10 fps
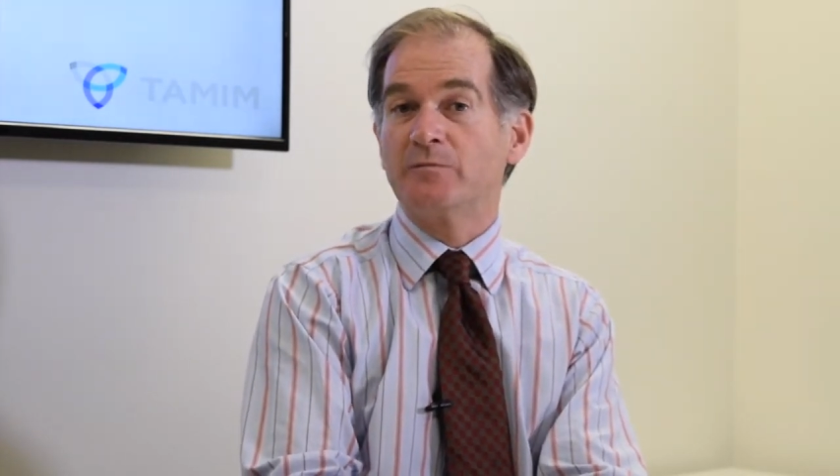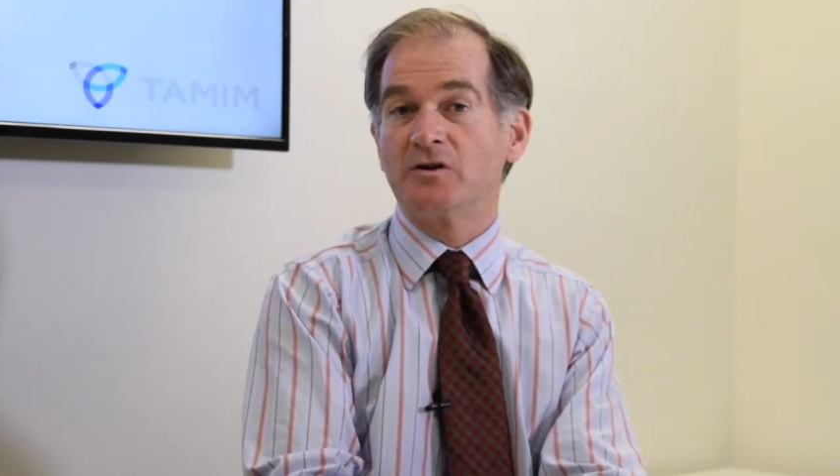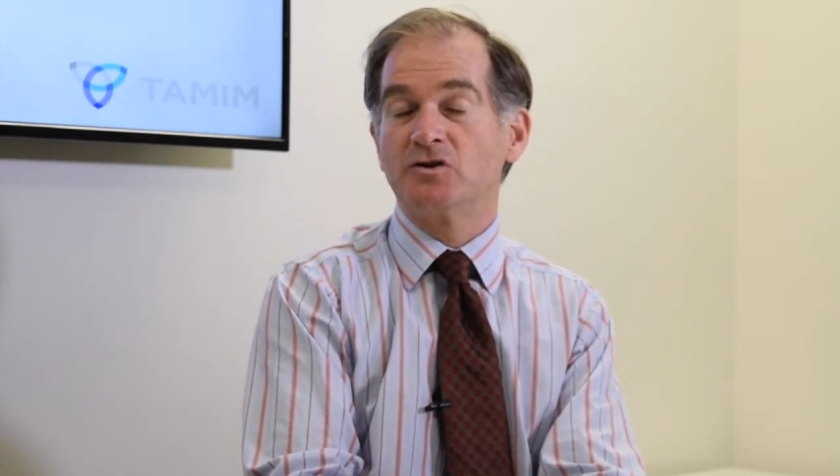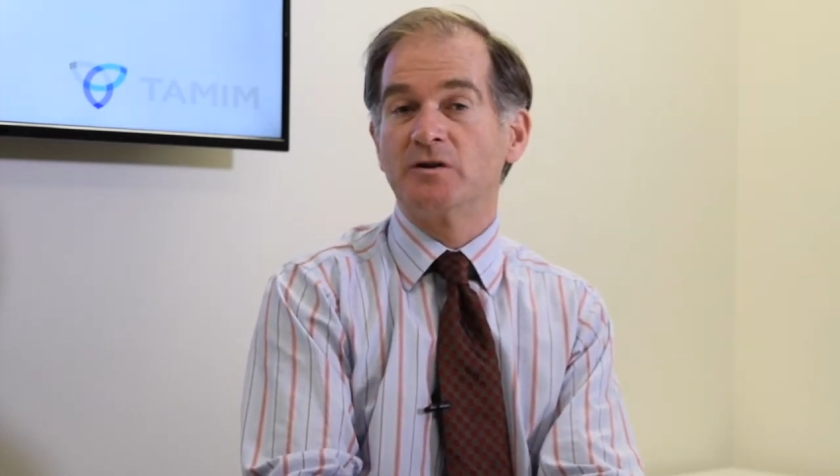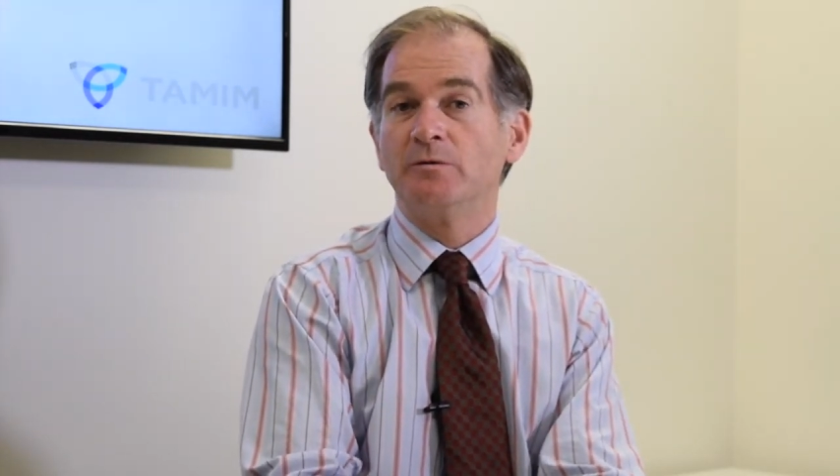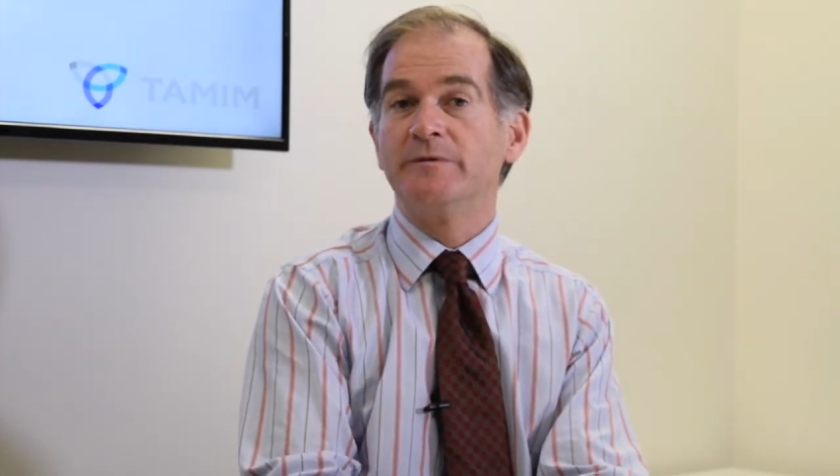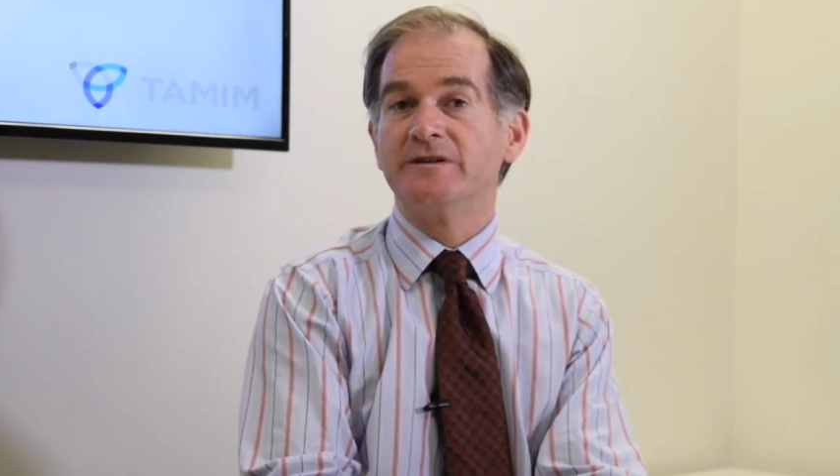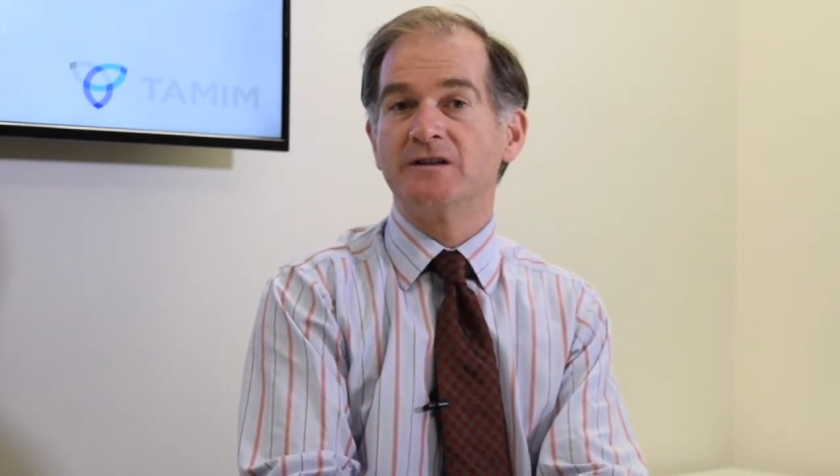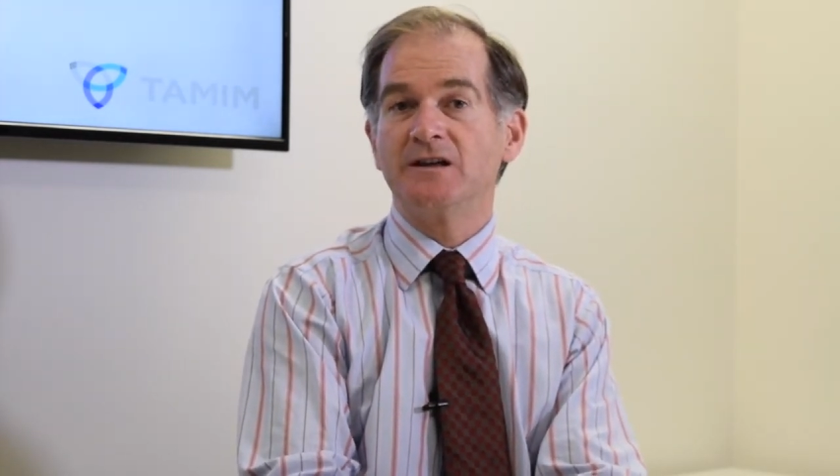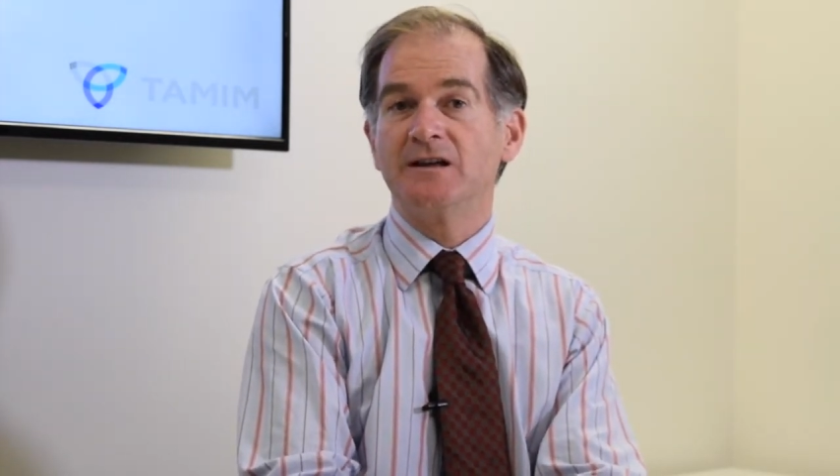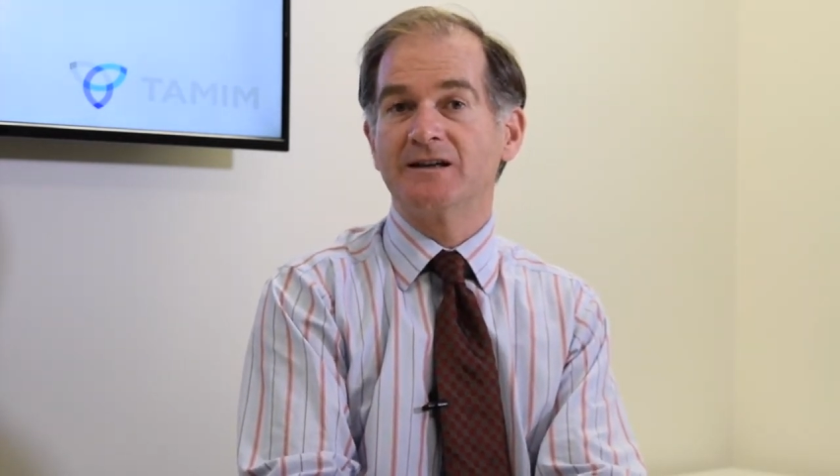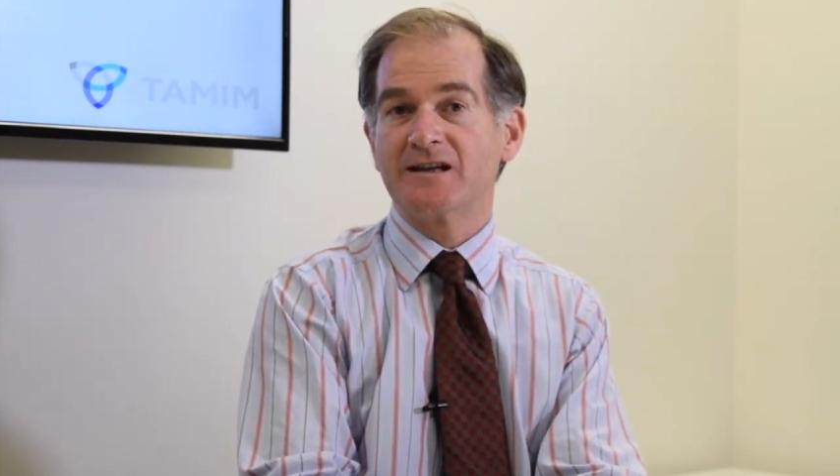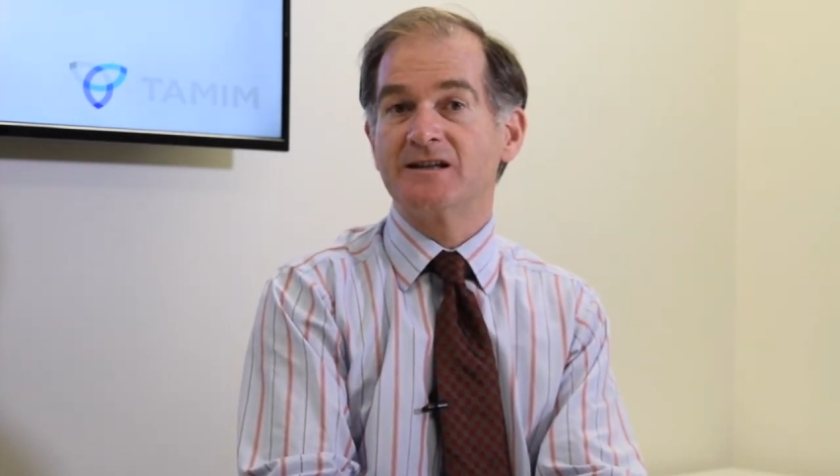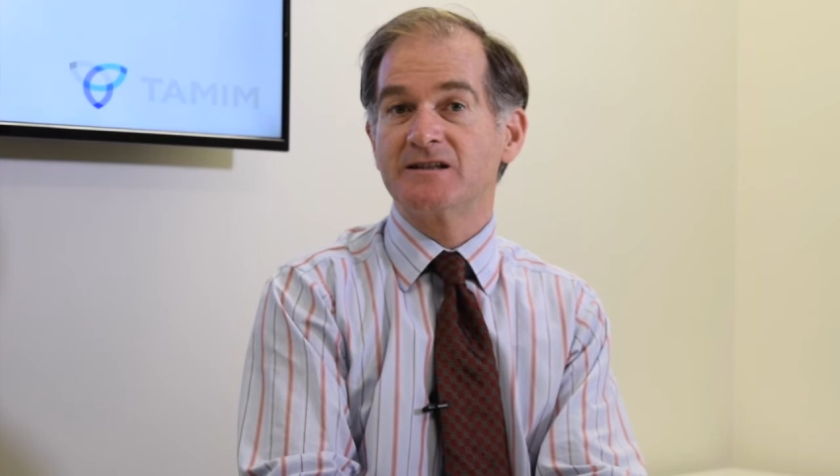because she will be seen as a